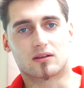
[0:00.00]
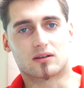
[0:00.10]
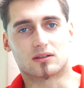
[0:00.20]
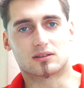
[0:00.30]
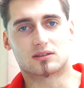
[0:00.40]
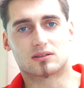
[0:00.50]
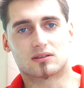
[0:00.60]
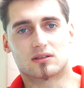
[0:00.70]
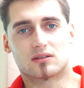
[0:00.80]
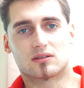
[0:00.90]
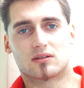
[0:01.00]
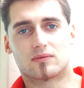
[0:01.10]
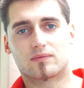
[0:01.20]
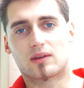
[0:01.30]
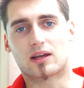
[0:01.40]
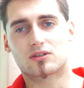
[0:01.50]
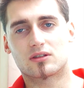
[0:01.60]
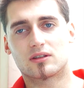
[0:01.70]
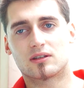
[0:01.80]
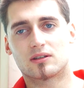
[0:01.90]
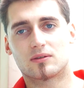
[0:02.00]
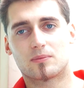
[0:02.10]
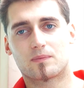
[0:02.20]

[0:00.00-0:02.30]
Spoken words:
Because actually,